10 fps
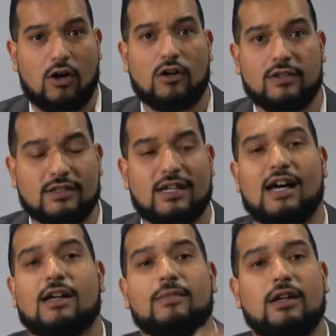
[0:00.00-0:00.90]
all the
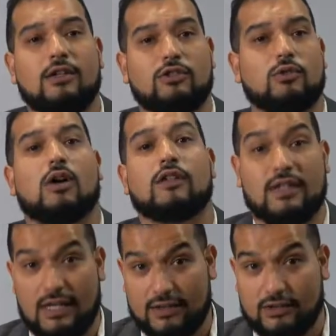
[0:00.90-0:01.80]
time, to all the
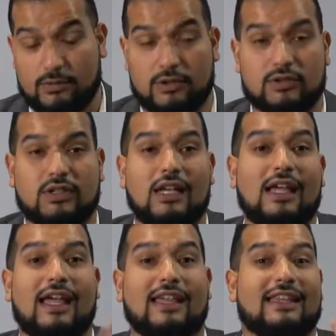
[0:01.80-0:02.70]
customers.
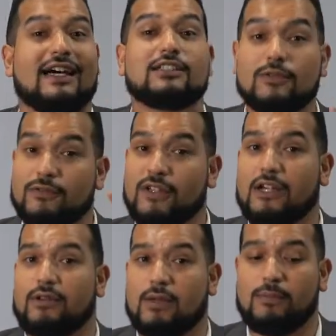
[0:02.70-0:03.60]
And that's
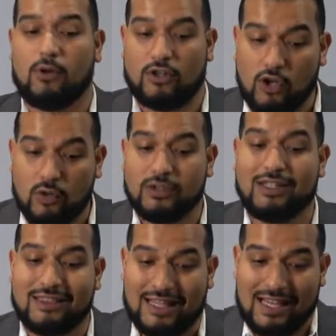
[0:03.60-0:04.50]
very important. Not
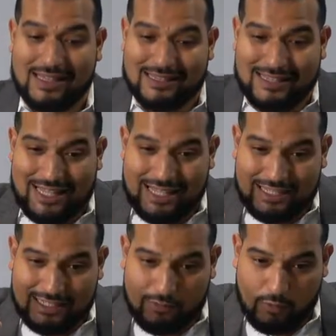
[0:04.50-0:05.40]
only that
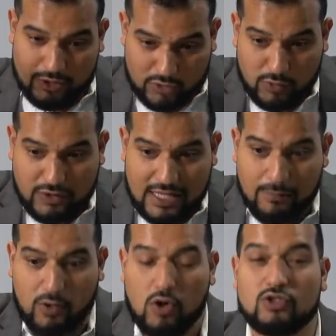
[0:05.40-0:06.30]
we do
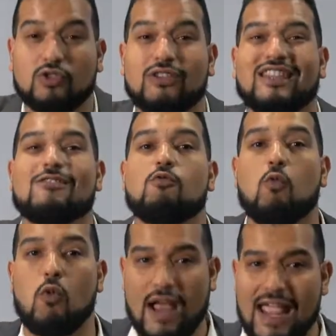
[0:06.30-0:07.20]
that, but also the
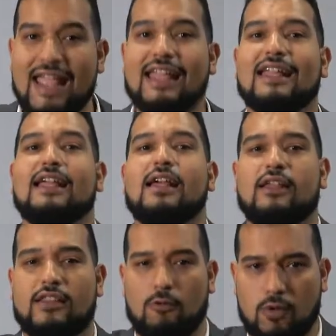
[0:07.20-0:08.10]
way
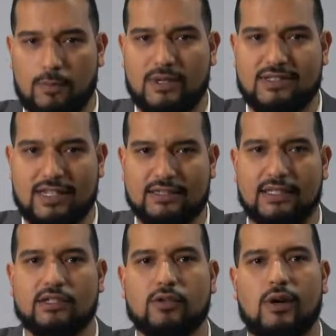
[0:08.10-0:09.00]
that we're
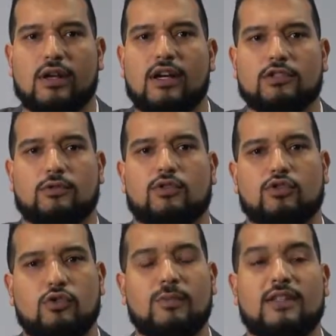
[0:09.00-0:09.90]
presenting to our customers
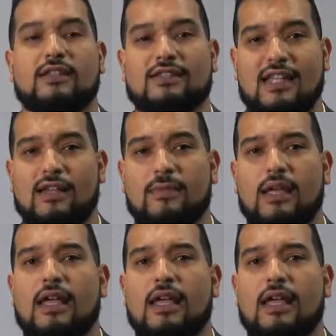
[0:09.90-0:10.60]
should be the same,